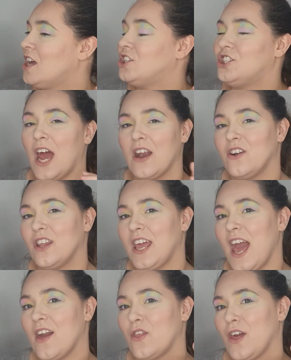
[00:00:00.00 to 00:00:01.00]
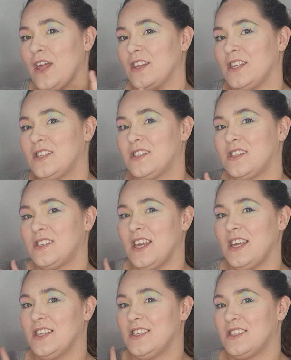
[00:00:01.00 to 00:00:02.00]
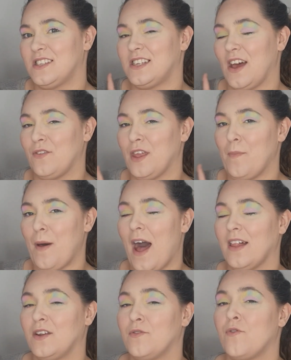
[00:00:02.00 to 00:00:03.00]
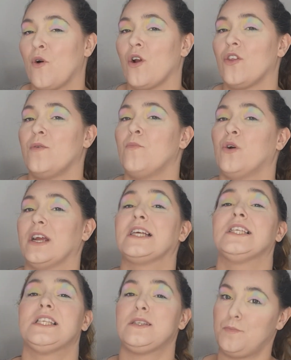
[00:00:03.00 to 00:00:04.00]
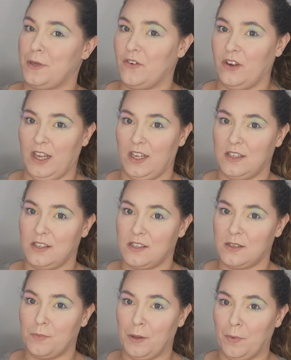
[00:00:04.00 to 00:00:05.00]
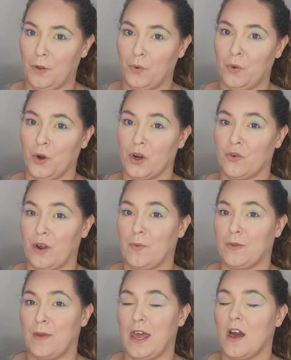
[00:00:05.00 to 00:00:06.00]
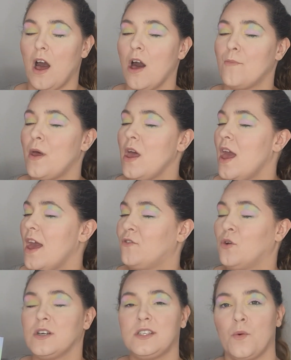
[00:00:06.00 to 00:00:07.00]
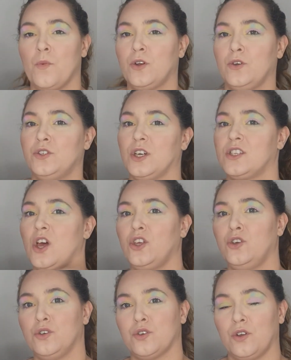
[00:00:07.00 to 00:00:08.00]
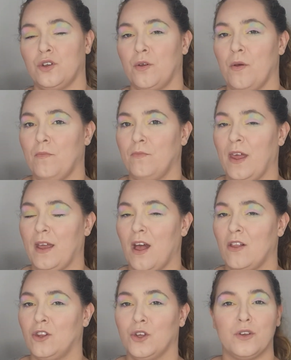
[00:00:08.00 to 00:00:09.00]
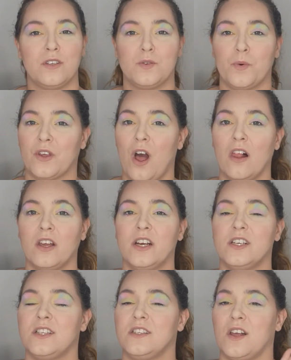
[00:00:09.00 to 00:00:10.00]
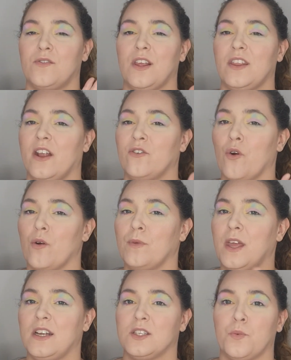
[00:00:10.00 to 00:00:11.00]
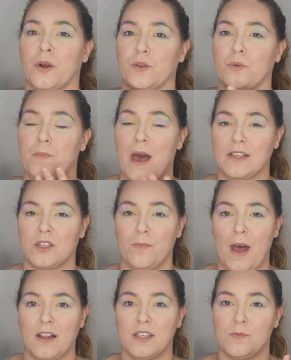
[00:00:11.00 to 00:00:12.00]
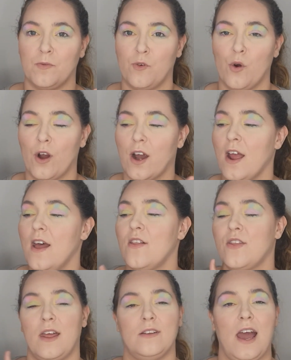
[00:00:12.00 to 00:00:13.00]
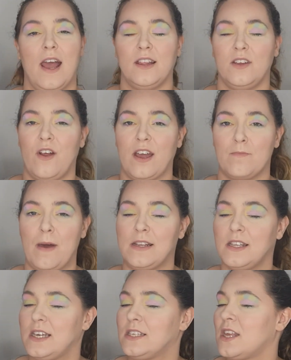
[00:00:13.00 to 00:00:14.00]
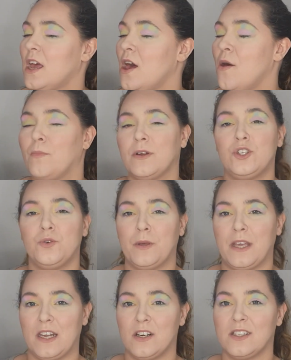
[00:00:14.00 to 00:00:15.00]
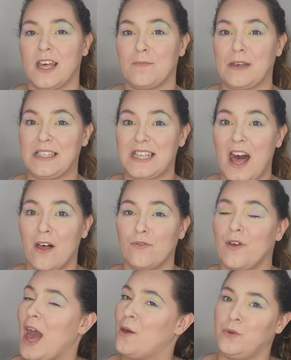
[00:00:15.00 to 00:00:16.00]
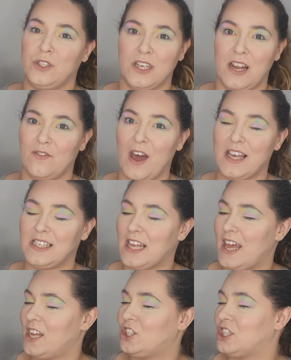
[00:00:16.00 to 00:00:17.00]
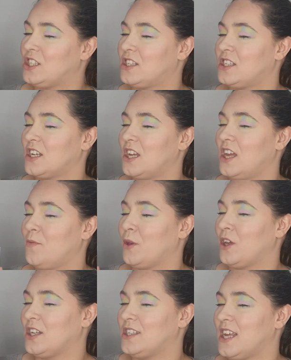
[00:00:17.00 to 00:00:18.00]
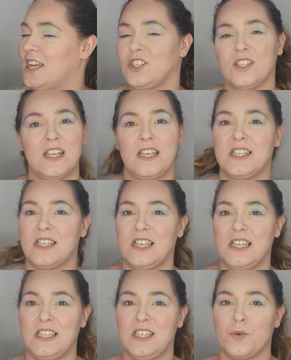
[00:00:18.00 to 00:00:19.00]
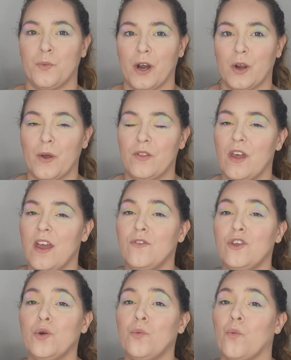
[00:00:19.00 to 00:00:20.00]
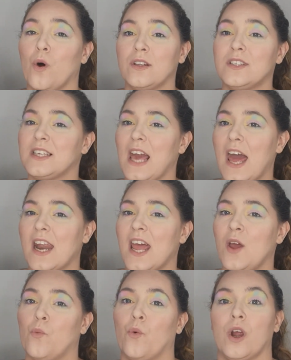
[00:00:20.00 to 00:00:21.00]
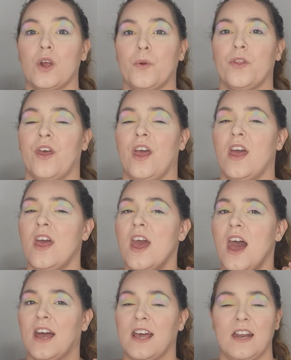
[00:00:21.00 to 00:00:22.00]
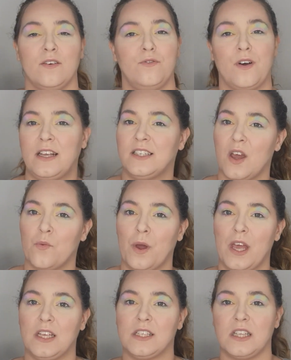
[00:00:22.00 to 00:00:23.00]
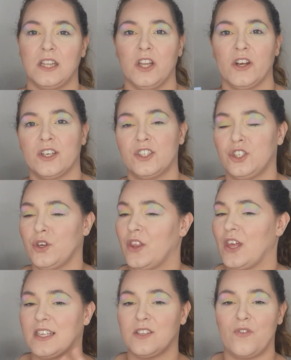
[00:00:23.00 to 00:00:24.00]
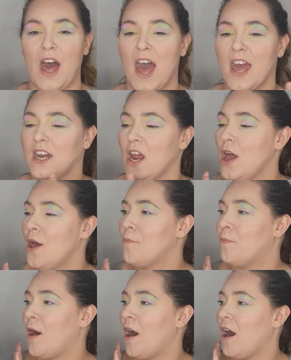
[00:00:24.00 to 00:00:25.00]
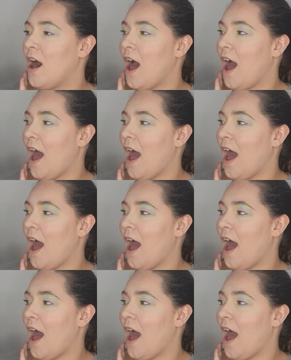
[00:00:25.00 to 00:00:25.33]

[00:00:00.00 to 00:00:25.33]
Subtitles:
Generally, I think this is definitely a palette for the more experienced people who are great with makeup. If you're someone who does usual like looks with colours and stuff like that normally and has worked with pastel palettes before, then I'd highly recommend this. But to beginners like myself, I wouldn't advise it just because it just isn't easy to work with. If you want to get it and work with it and kind of find out ways and learn to do it, that's fine. But